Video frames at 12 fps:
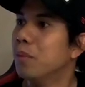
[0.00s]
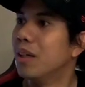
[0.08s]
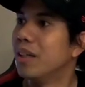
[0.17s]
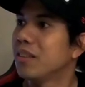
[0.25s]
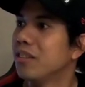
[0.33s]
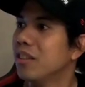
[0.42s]

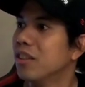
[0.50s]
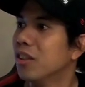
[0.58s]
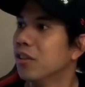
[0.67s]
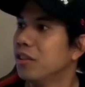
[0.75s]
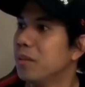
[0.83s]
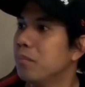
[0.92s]
but you
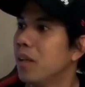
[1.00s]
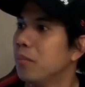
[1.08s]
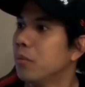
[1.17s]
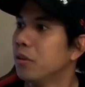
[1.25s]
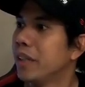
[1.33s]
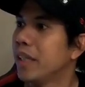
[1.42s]
know the
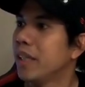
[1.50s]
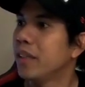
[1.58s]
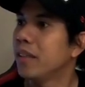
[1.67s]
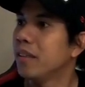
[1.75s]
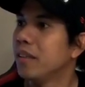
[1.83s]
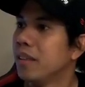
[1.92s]

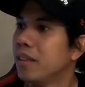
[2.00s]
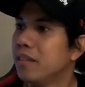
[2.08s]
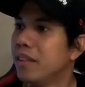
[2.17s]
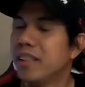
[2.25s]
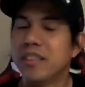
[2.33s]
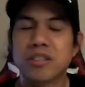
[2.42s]
memory
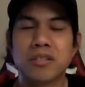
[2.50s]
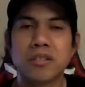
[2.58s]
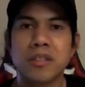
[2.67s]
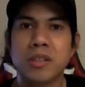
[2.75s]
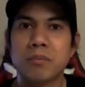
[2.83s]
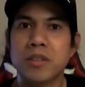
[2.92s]
the
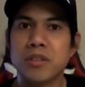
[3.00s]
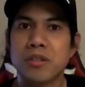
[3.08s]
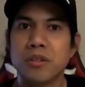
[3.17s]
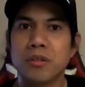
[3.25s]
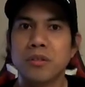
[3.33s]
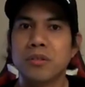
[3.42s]
history of the
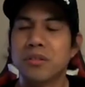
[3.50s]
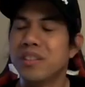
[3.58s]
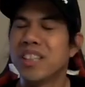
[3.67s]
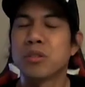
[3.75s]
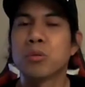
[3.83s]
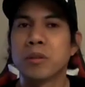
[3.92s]
shoe
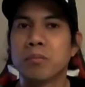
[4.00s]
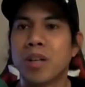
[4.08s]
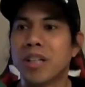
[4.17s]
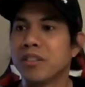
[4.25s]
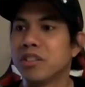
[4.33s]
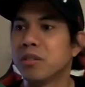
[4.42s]
that's what
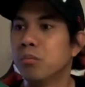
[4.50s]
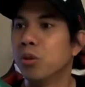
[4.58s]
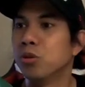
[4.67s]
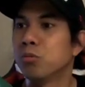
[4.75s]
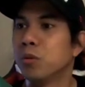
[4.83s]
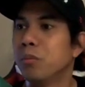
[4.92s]
matters the
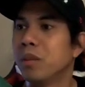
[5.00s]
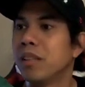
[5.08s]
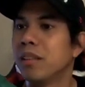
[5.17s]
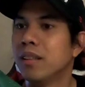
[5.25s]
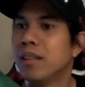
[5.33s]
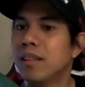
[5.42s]
most for
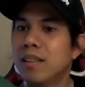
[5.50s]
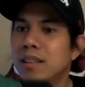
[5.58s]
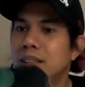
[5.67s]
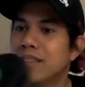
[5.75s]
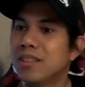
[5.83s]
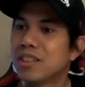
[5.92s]
me
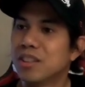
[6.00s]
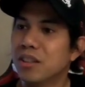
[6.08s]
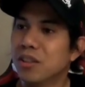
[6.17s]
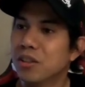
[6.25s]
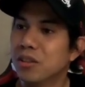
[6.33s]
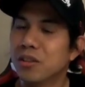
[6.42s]

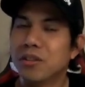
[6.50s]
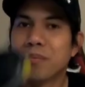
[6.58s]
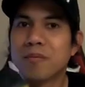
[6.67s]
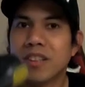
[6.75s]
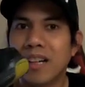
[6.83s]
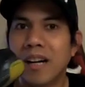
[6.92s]
so
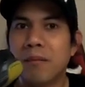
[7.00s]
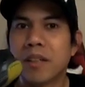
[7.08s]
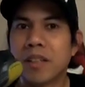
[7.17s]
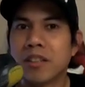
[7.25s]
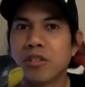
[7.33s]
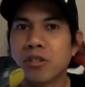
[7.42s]
i'm
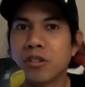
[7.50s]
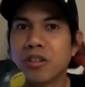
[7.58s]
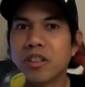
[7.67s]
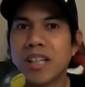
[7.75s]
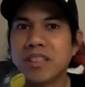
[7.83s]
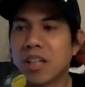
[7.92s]
gonna show you
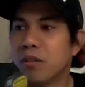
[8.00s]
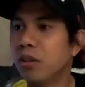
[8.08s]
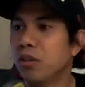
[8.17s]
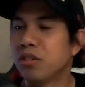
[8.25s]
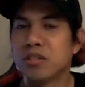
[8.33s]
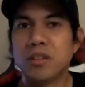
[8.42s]
guys how
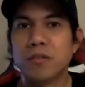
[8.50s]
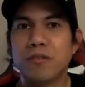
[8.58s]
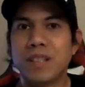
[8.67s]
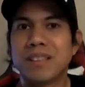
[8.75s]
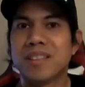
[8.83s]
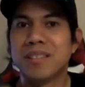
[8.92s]
it looks in the
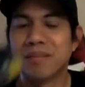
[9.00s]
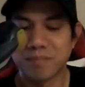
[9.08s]
feet